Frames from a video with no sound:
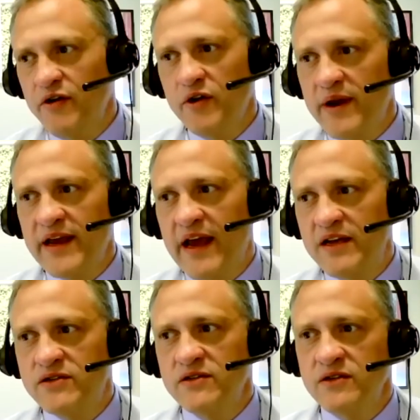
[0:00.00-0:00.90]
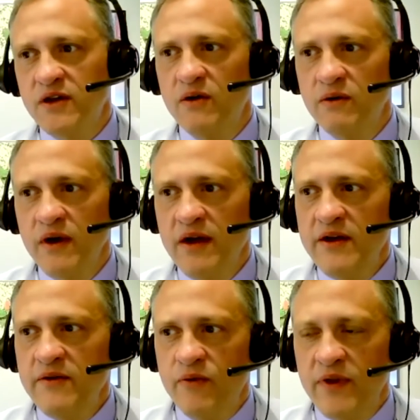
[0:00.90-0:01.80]
medication. So
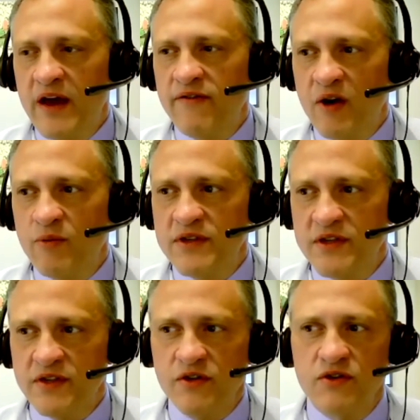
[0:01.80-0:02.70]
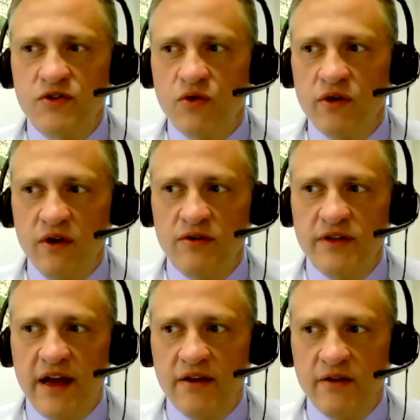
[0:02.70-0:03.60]
when that pharmacist in your store knows
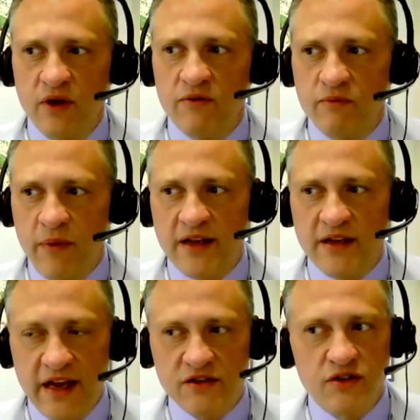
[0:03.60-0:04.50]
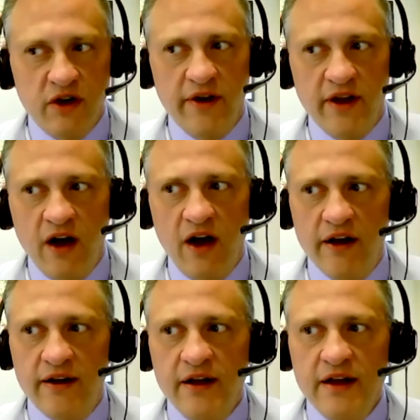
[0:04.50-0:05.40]
that what medications you're already
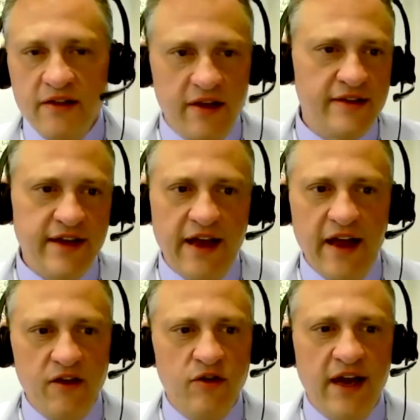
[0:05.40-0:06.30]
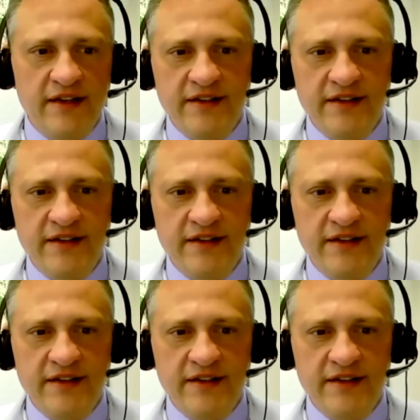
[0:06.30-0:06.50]
on, they say, hey, you can't take